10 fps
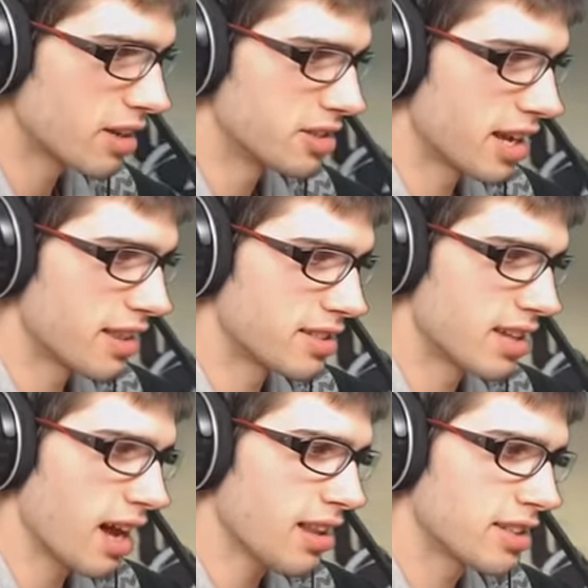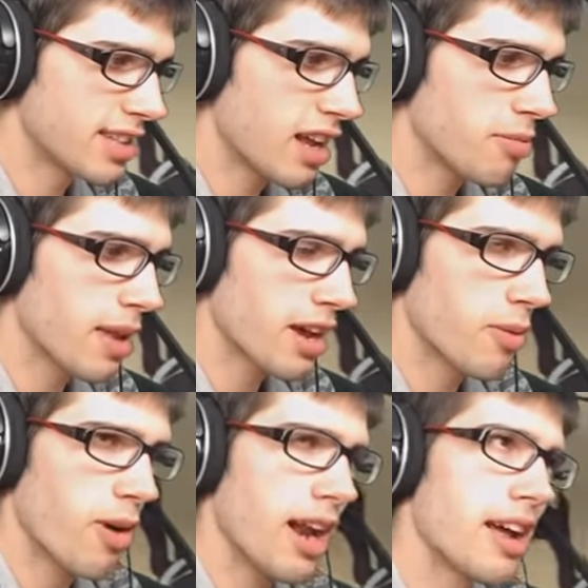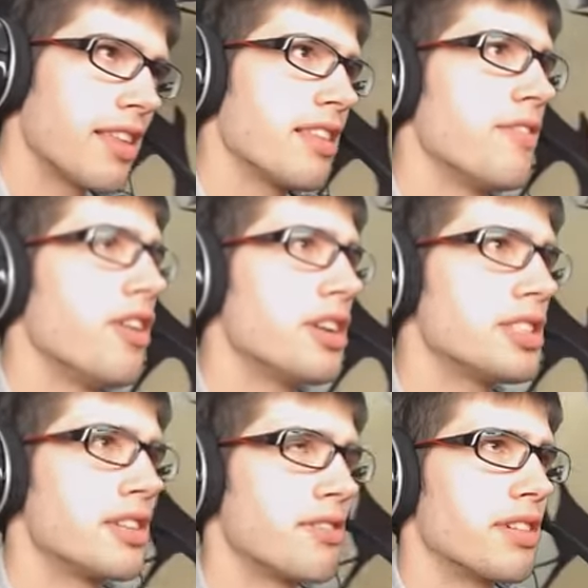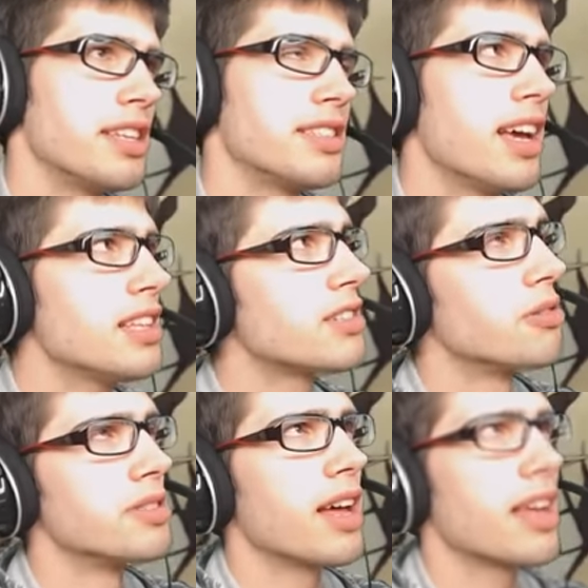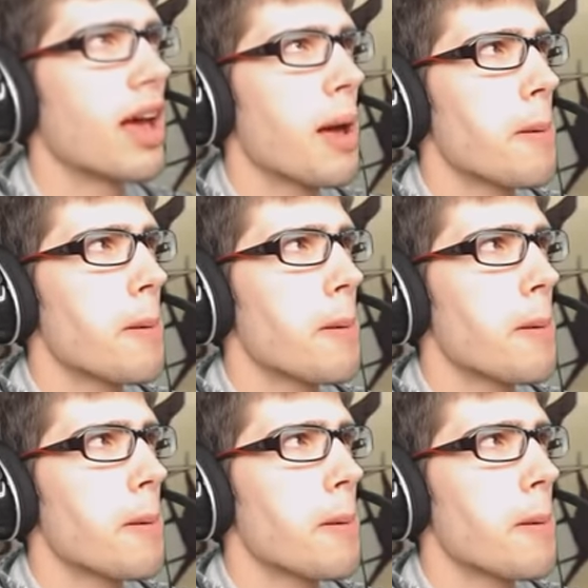Because yeah, the start the start of black and white, I think the first three sets it was like